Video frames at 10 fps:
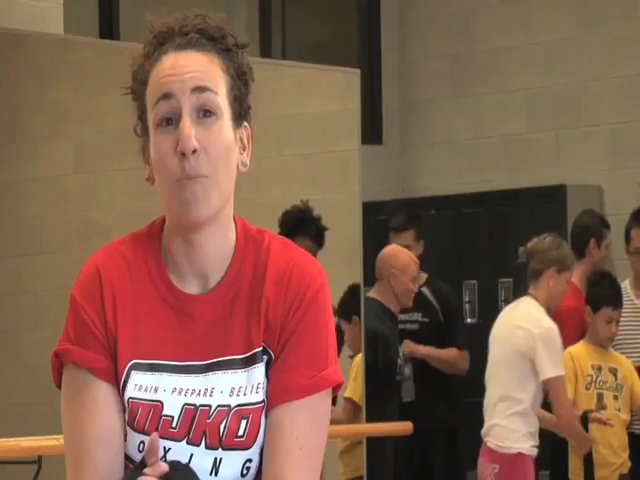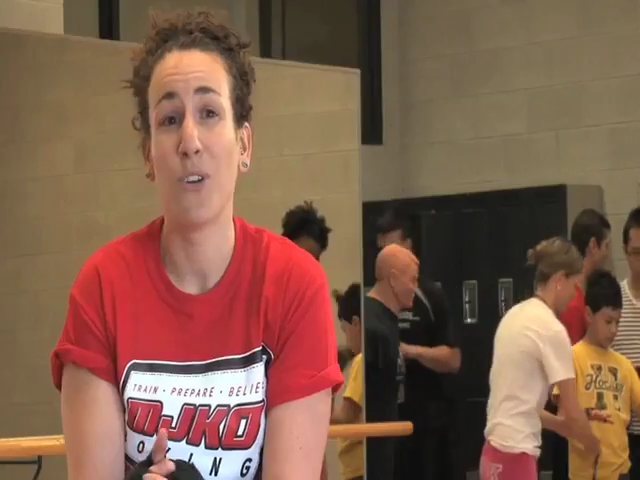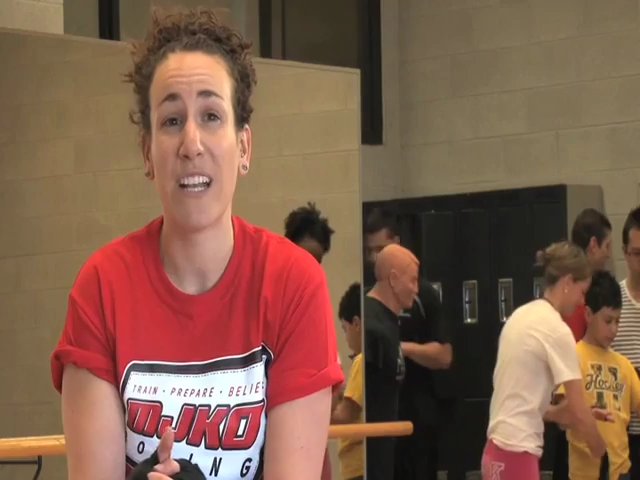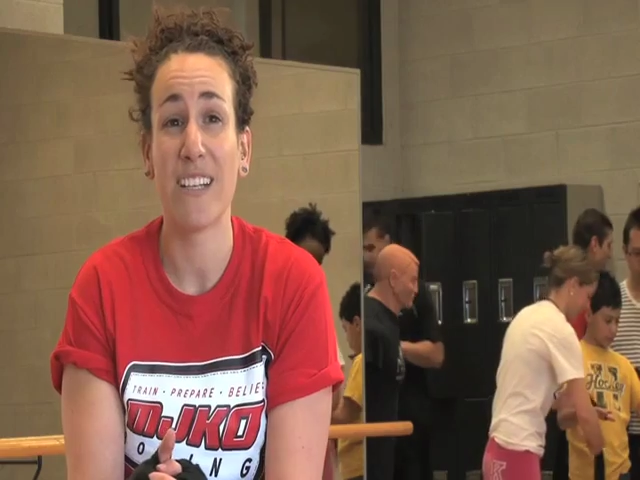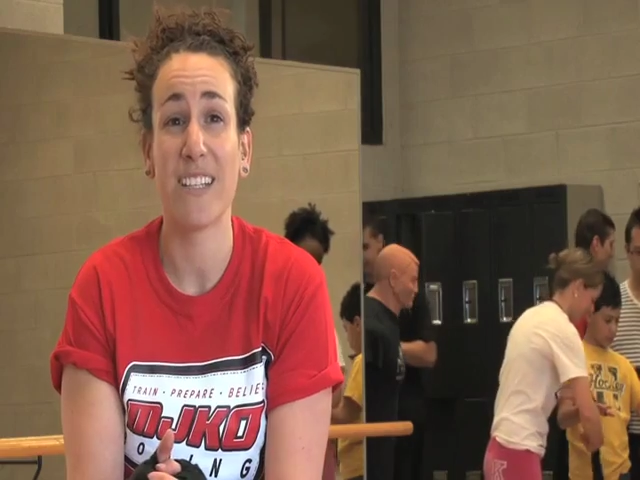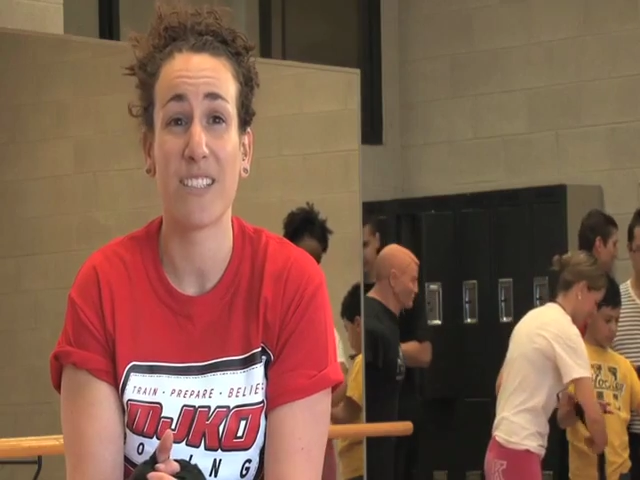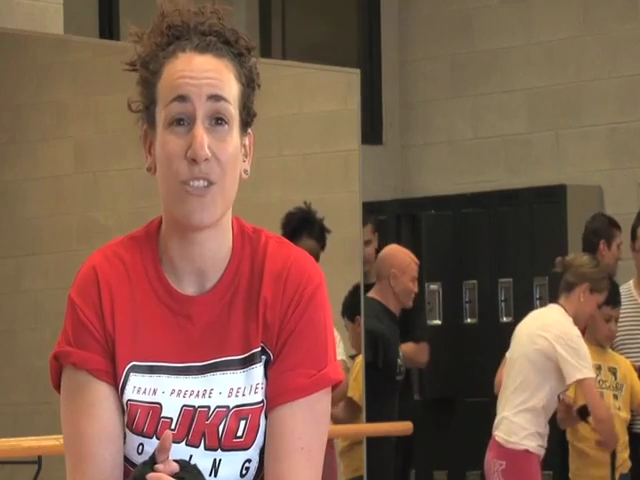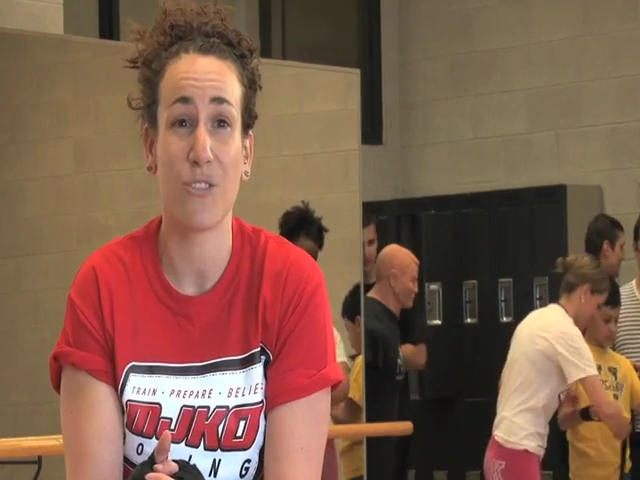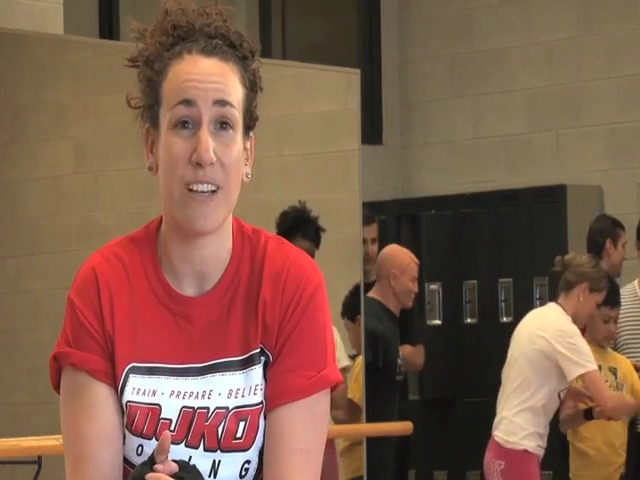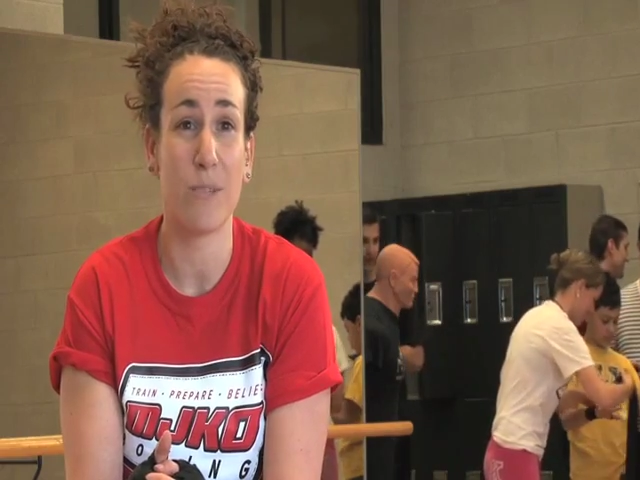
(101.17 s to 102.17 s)
Miranda is a
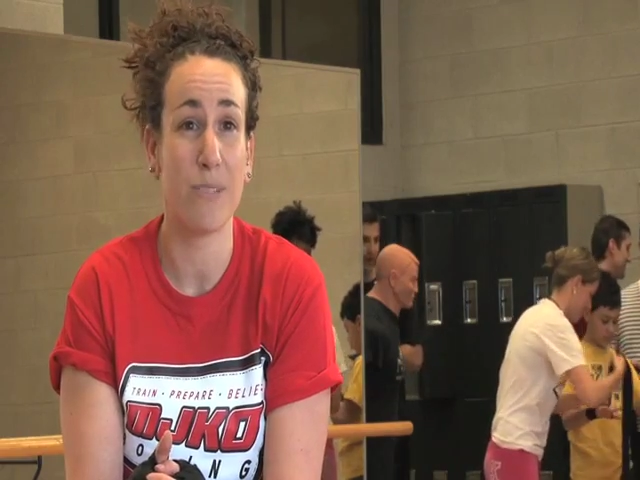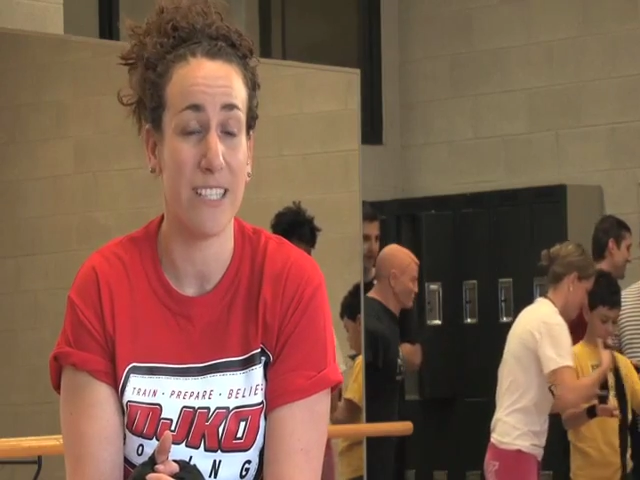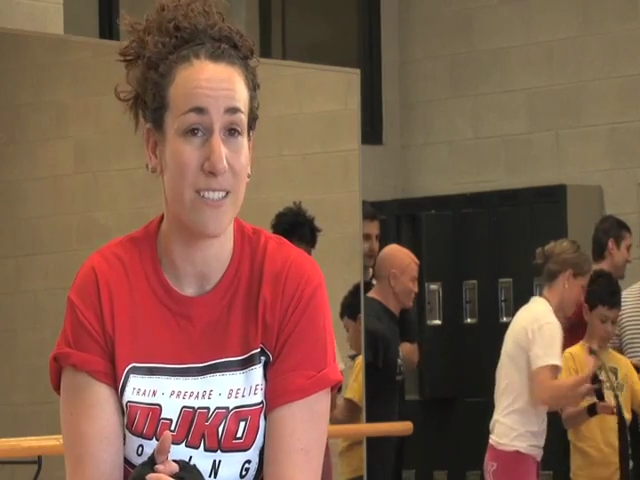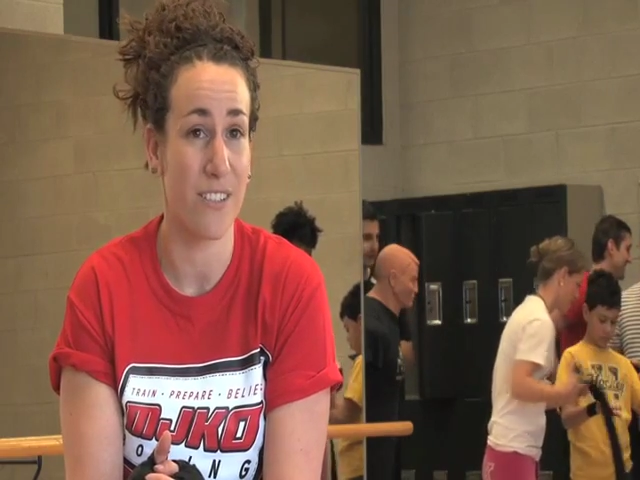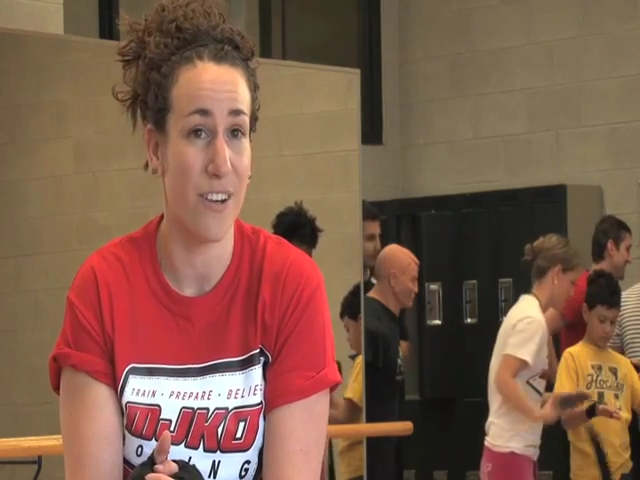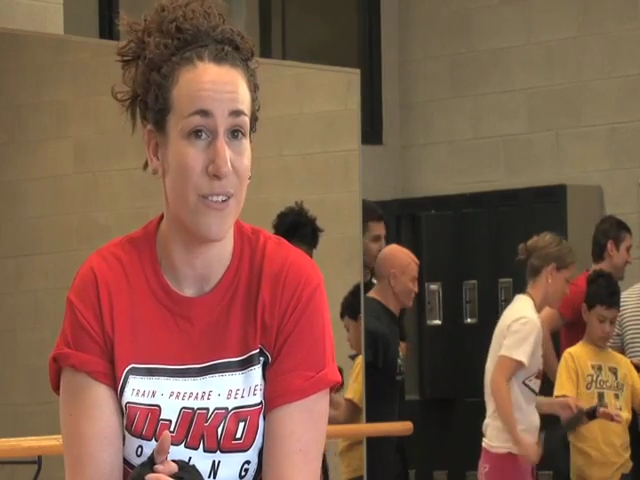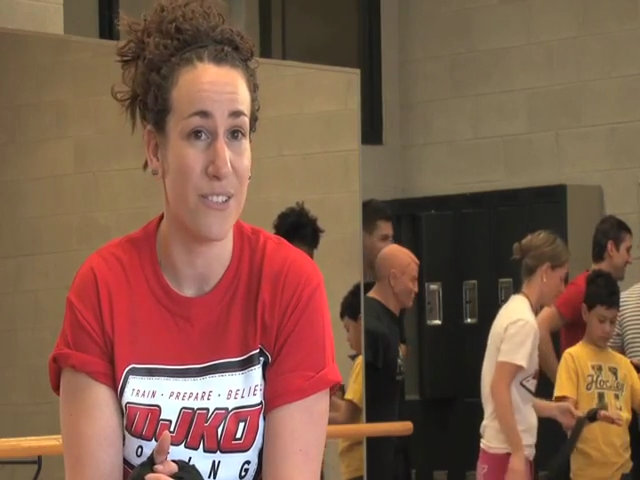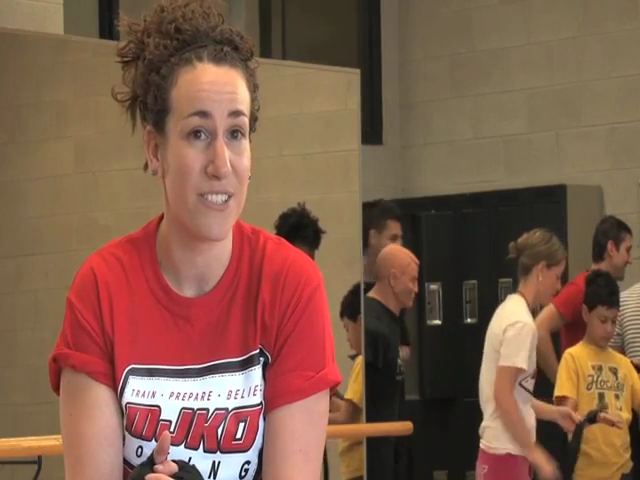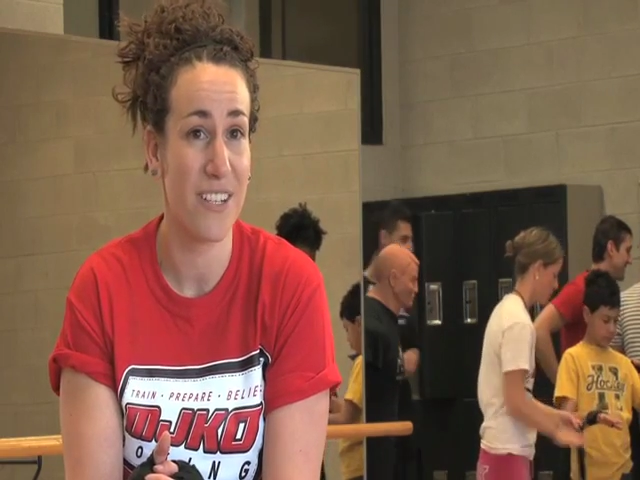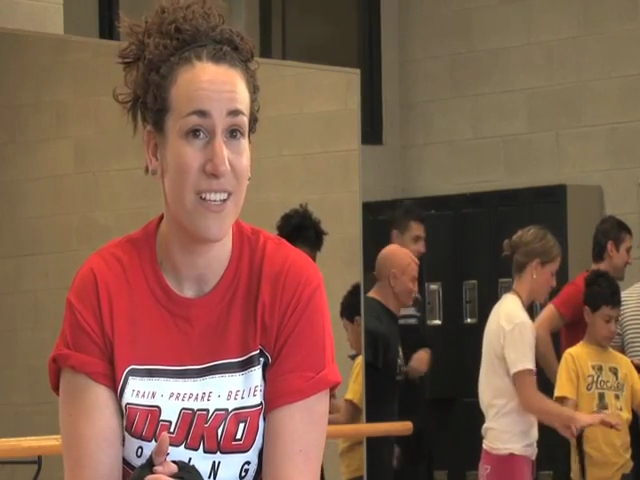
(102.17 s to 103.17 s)
trailblazer coach